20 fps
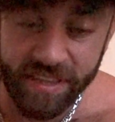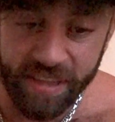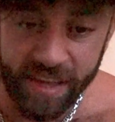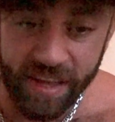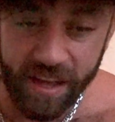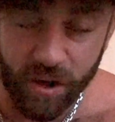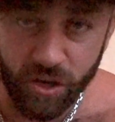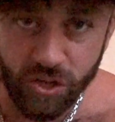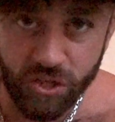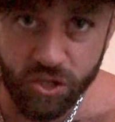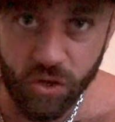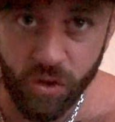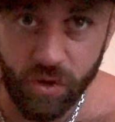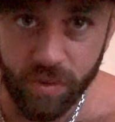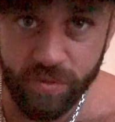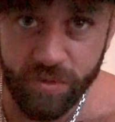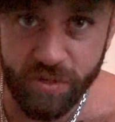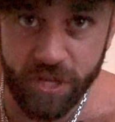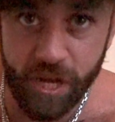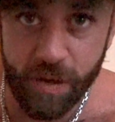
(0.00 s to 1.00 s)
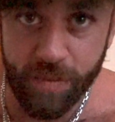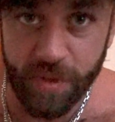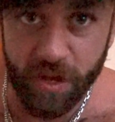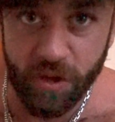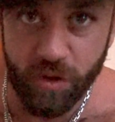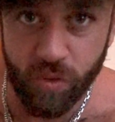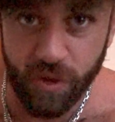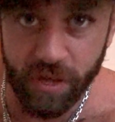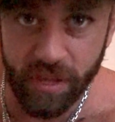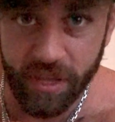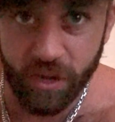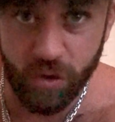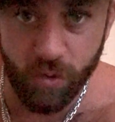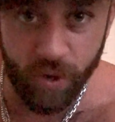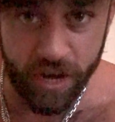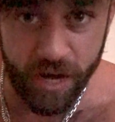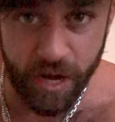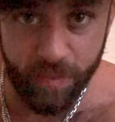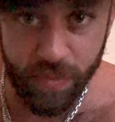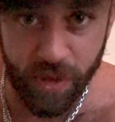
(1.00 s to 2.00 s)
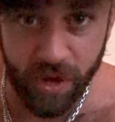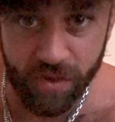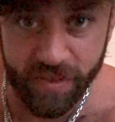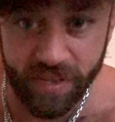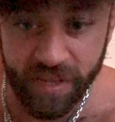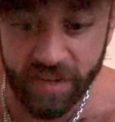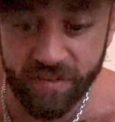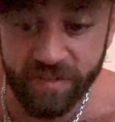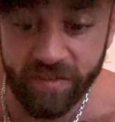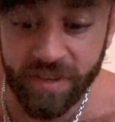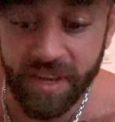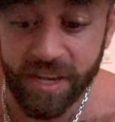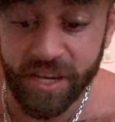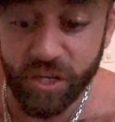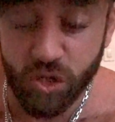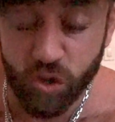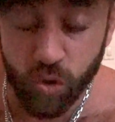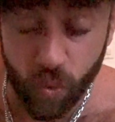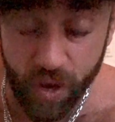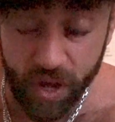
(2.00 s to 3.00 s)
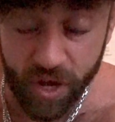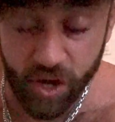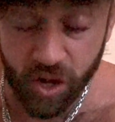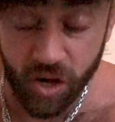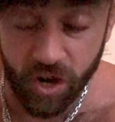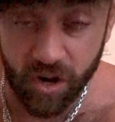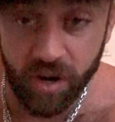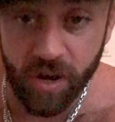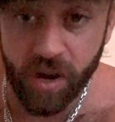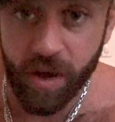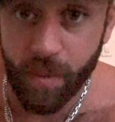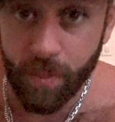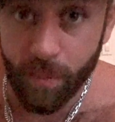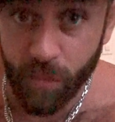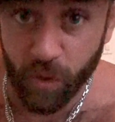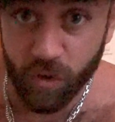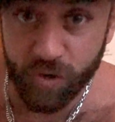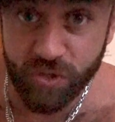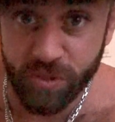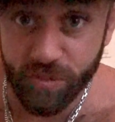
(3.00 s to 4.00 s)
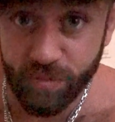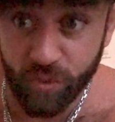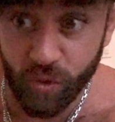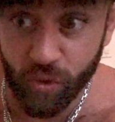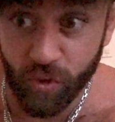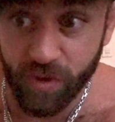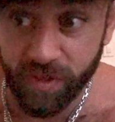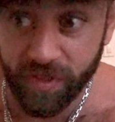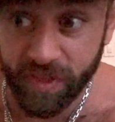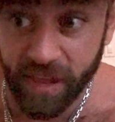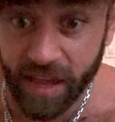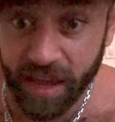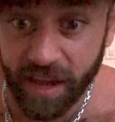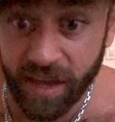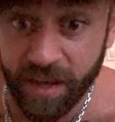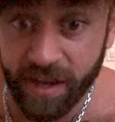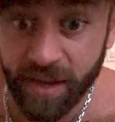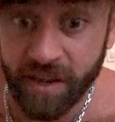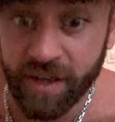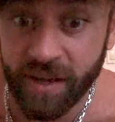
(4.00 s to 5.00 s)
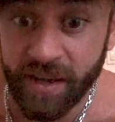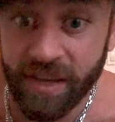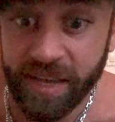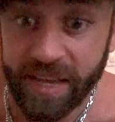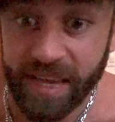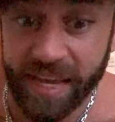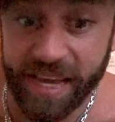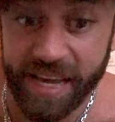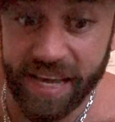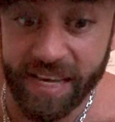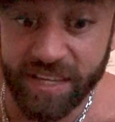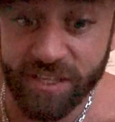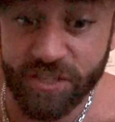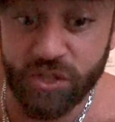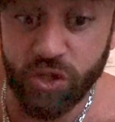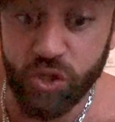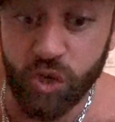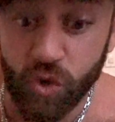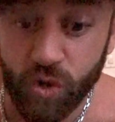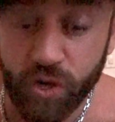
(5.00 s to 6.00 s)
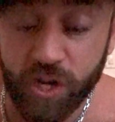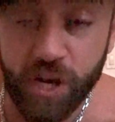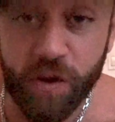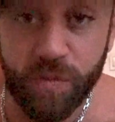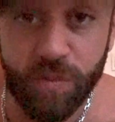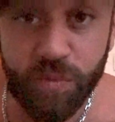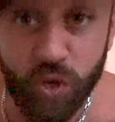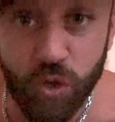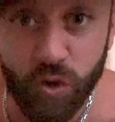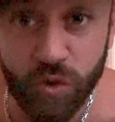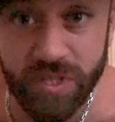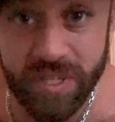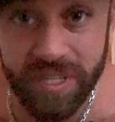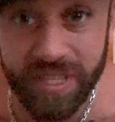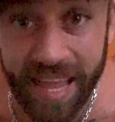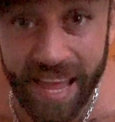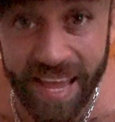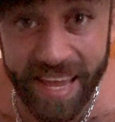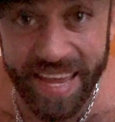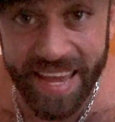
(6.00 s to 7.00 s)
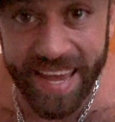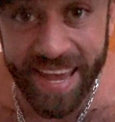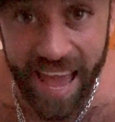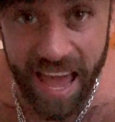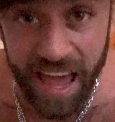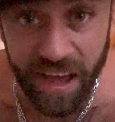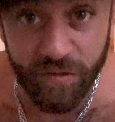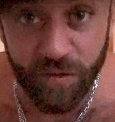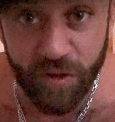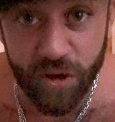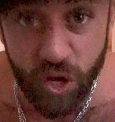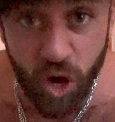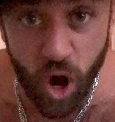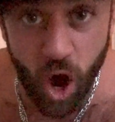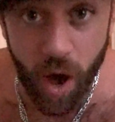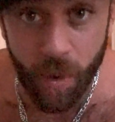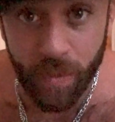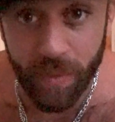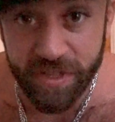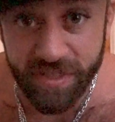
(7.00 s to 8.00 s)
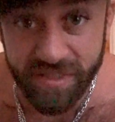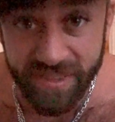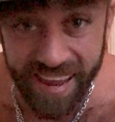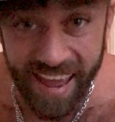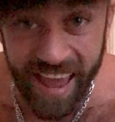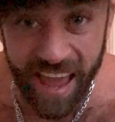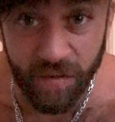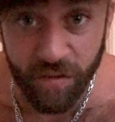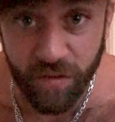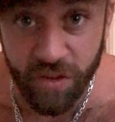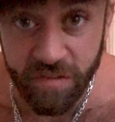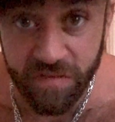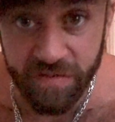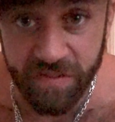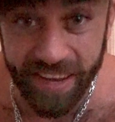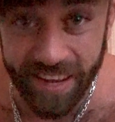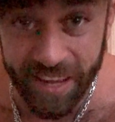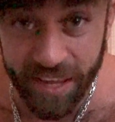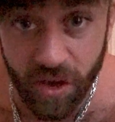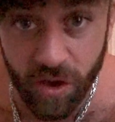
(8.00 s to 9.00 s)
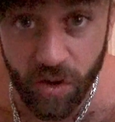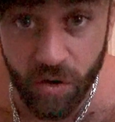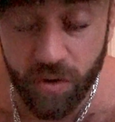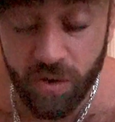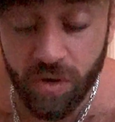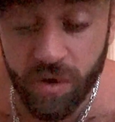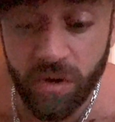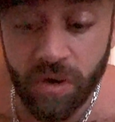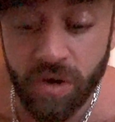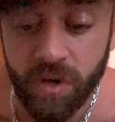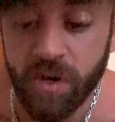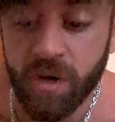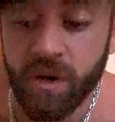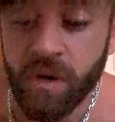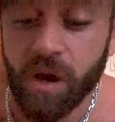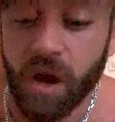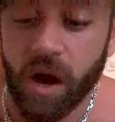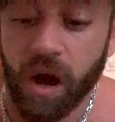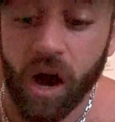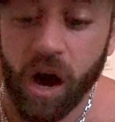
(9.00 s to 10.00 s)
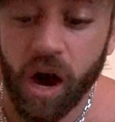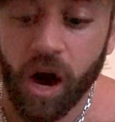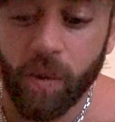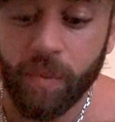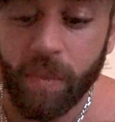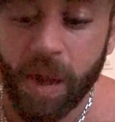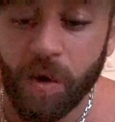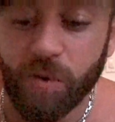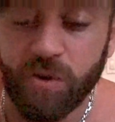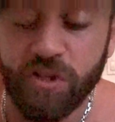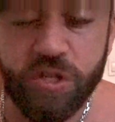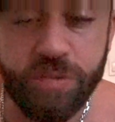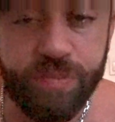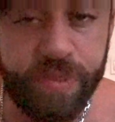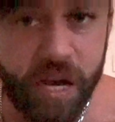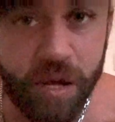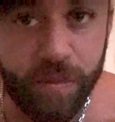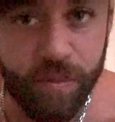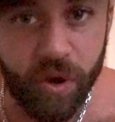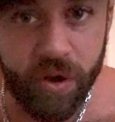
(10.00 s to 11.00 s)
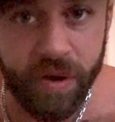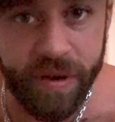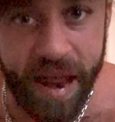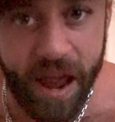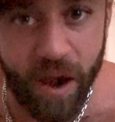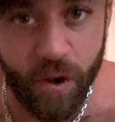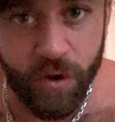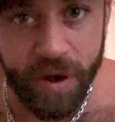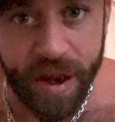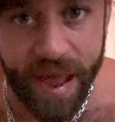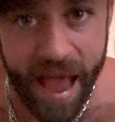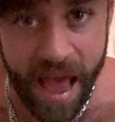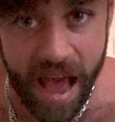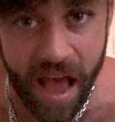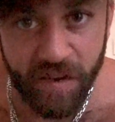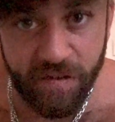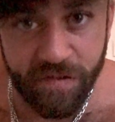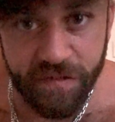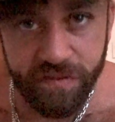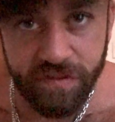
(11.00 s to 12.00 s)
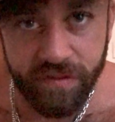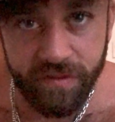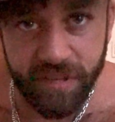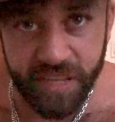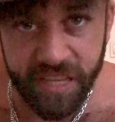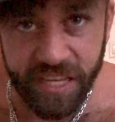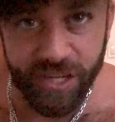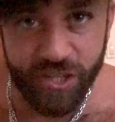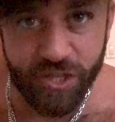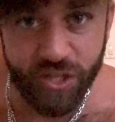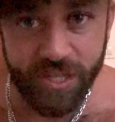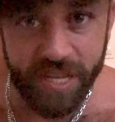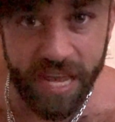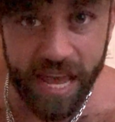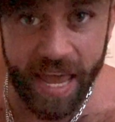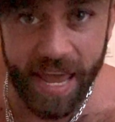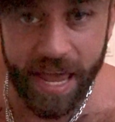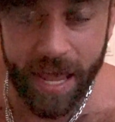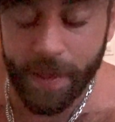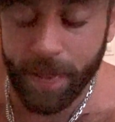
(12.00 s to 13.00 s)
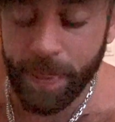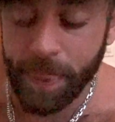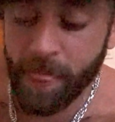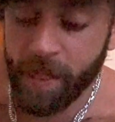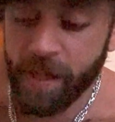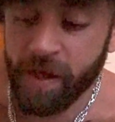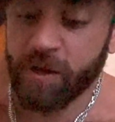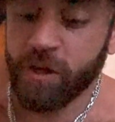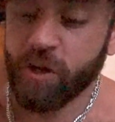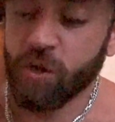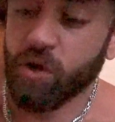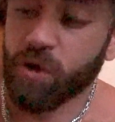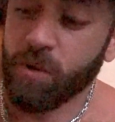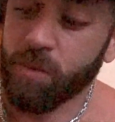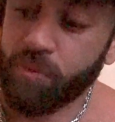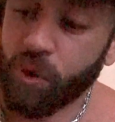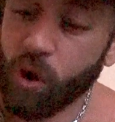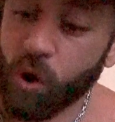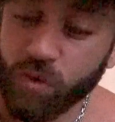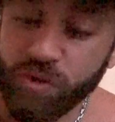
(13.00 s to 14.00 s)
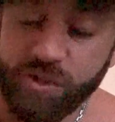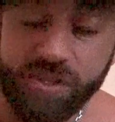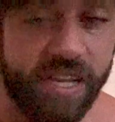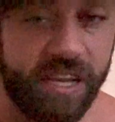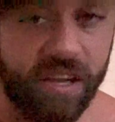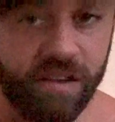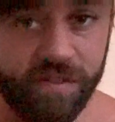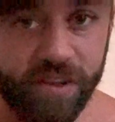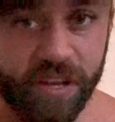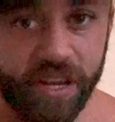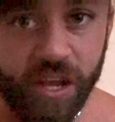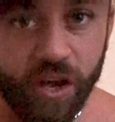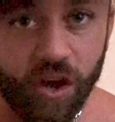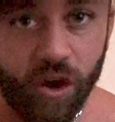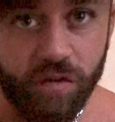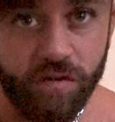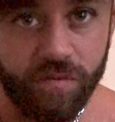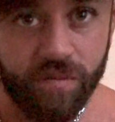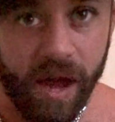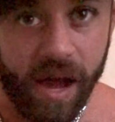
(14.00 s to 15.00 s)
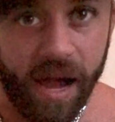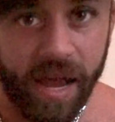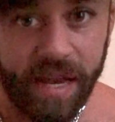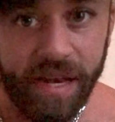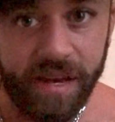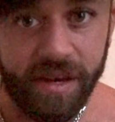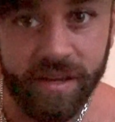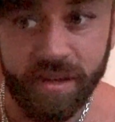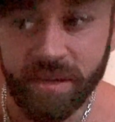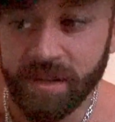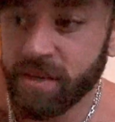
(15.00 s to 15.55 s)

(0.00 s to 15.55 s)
thing also, I'm just gonna be really quick about this. Twitter, most important thing is you can abuse liking every comment and every video. I would spend about an hour and a half each day posting a video of mine,